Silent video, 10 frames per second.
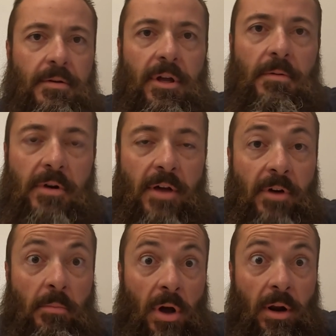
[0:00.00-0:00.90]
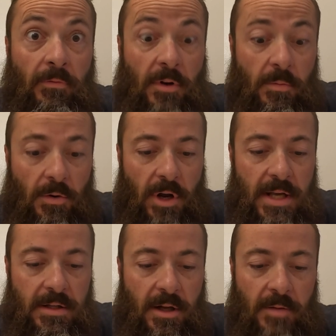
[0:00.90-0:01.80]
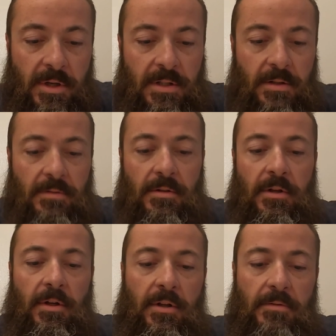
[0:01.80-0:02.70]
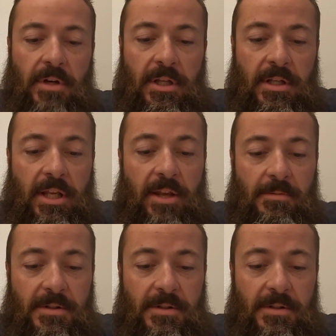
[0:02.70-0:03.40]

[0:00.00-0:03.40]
Yeah, whatever. I bought it from Horizon Hobby, so the receipt